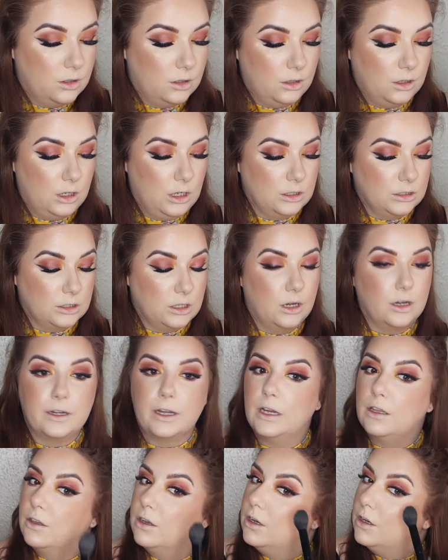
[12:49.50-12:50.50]
I just can't
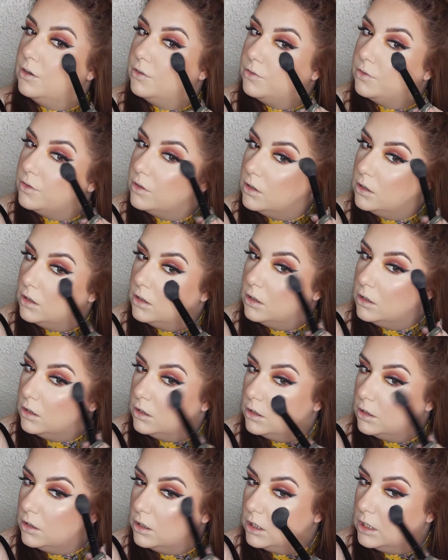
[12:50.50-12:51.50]
get enough.
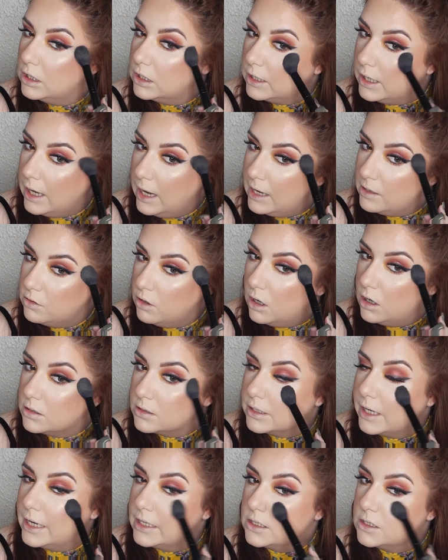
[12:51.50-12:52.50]
Cannot
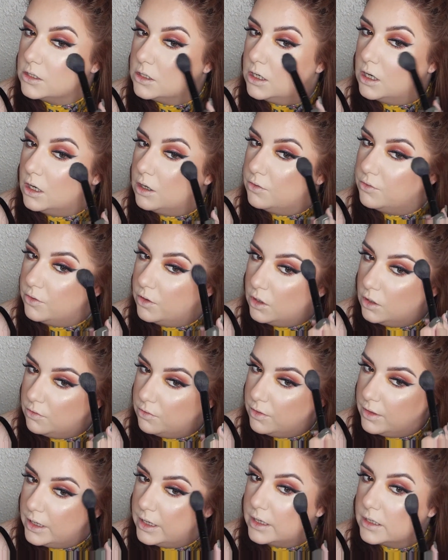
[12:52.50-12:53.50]
get enough of
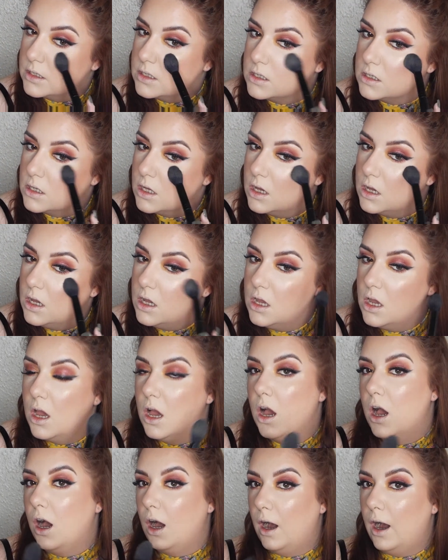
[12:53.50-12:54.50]
this
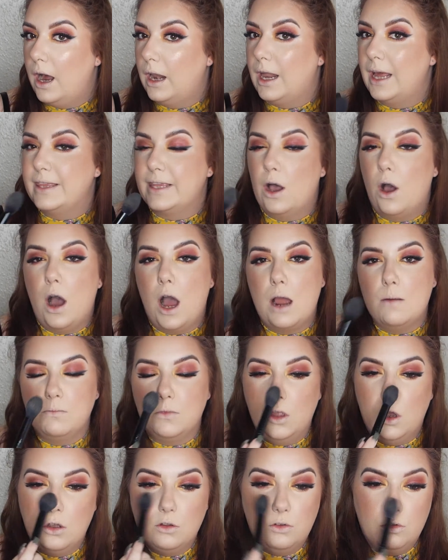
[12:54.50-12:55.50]
highlight. Now, I'm
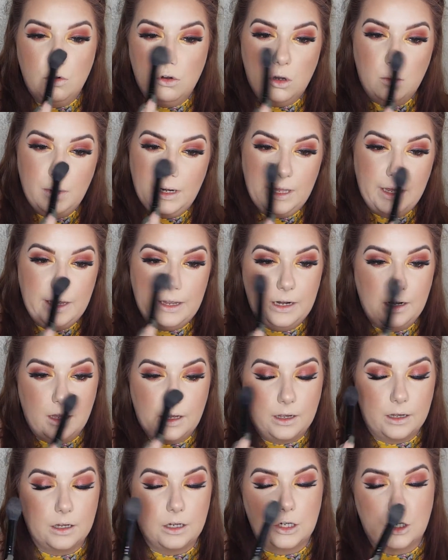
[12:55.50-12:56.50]
not normally
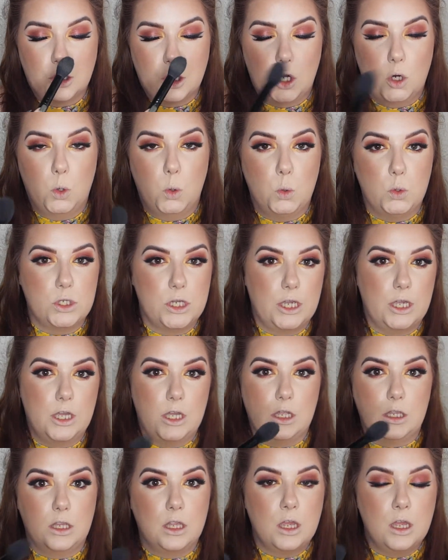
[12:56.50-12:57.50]
like a
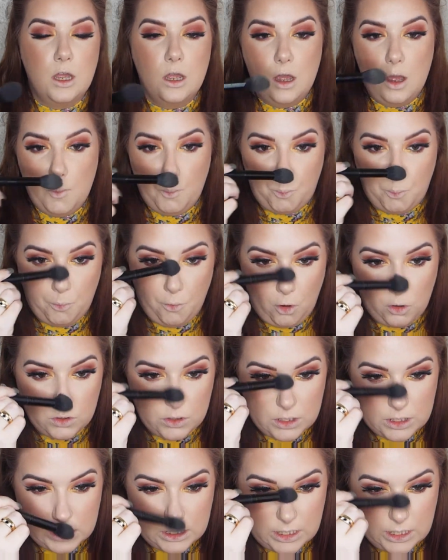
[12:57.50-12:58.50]
golden,
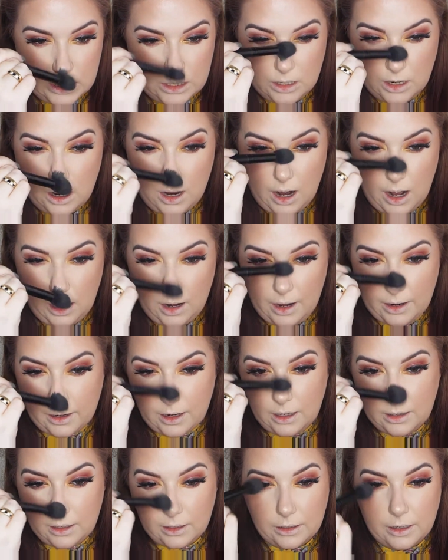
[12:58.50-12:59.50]
bronzy highlight
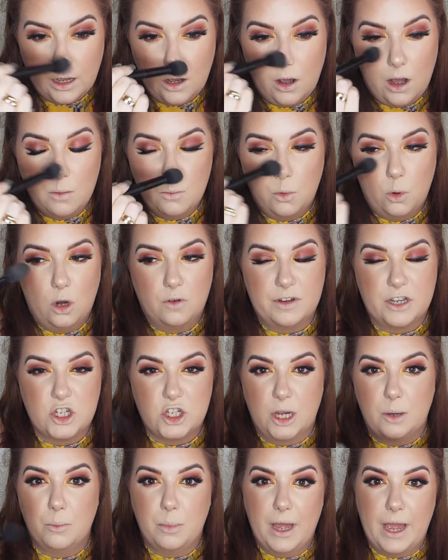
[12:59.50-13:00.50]
colour girl. I'm more of a
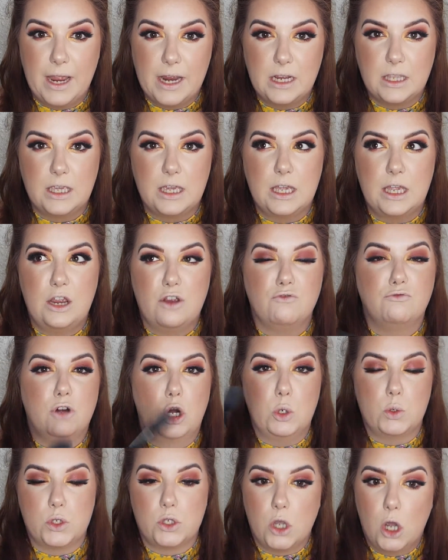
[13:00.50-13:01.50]
champagne-y
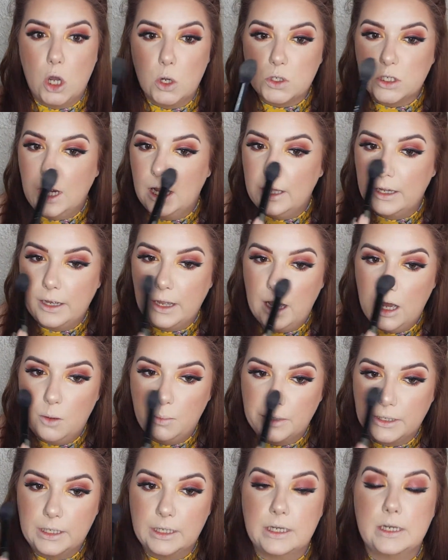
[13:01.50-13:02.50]
rose gold colour girl
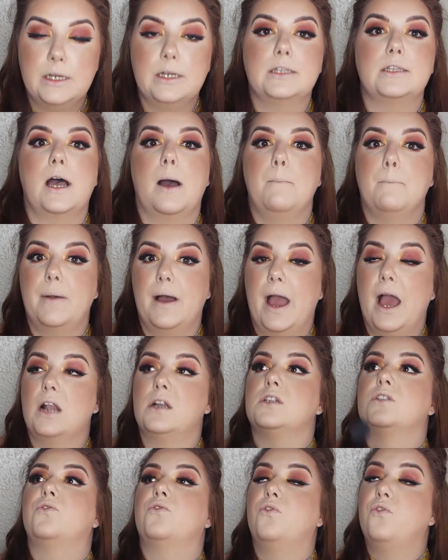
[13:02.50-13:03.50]
because I'm pale
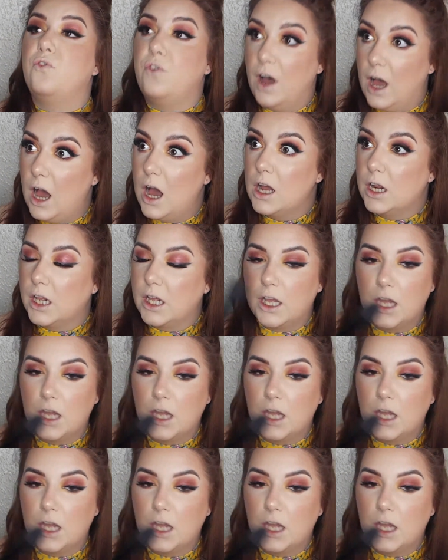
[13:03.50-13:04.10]
as fuck.